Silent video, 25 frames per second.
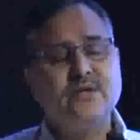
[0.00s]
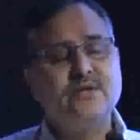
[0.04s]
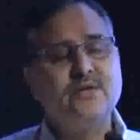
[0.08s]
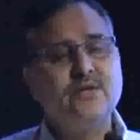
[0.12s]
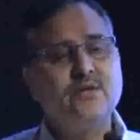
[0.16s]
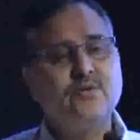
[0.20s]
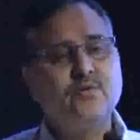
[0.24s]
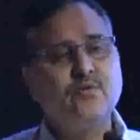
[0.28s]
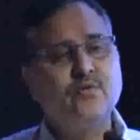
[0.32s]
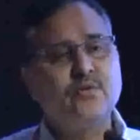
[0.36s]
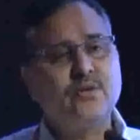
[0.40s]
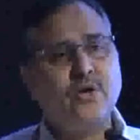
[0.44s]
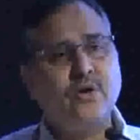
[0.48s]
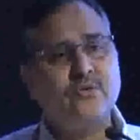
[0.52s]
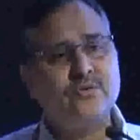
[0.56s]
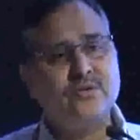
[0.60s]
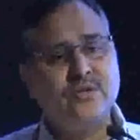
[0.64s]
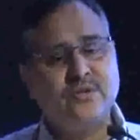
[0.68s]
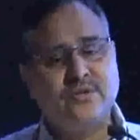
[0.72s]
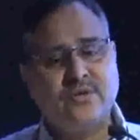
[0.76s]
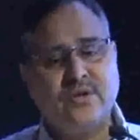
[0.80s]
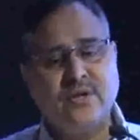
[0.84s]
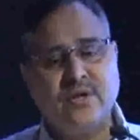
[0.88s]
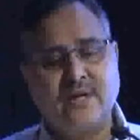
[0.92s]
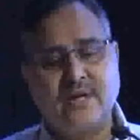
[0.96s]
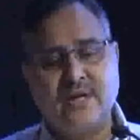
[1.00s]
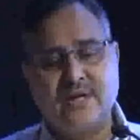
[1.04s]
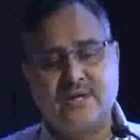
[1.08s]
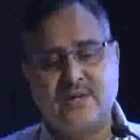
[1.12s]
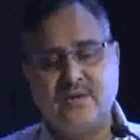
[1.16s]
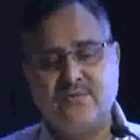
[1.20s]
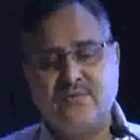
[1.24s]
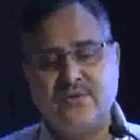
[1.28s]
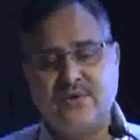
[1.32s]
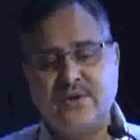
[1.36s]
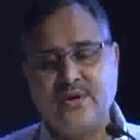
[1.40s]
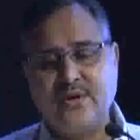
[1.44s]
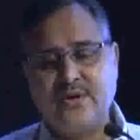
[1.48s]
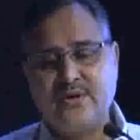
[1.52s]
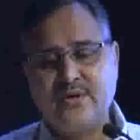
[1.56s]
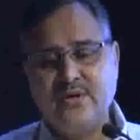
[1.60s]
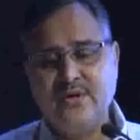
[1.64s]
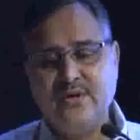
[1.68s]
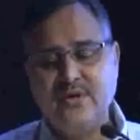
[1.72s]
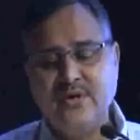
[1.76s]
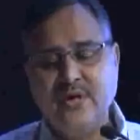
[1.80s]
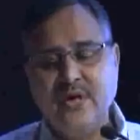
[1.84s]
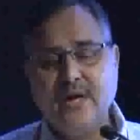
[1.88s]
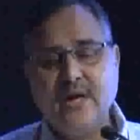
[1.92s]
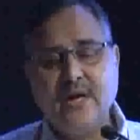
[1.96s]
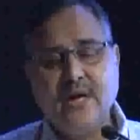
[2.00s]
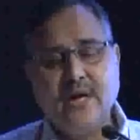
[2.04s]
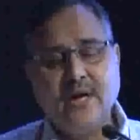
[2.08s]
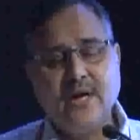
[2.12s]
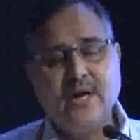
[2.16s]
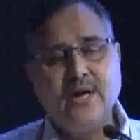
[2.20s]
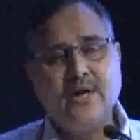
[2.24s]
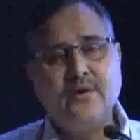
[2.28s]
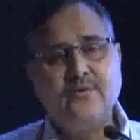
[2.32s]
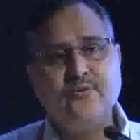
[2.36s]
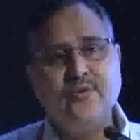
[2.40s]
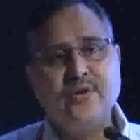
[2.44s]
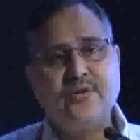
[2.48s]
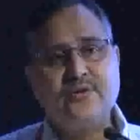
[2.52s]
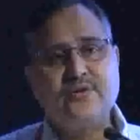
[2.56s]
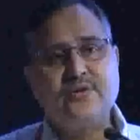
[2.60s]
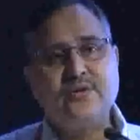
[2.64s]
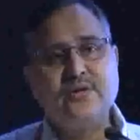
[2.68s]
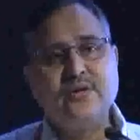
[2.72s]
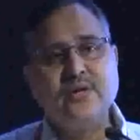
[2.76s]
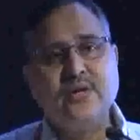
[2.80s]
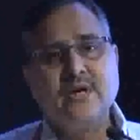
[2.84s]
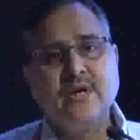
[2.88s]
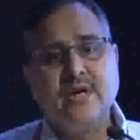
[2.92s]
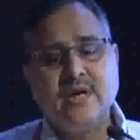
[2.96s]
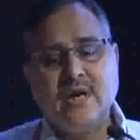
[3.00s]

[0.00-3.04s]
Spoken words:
this is 2003 classification in which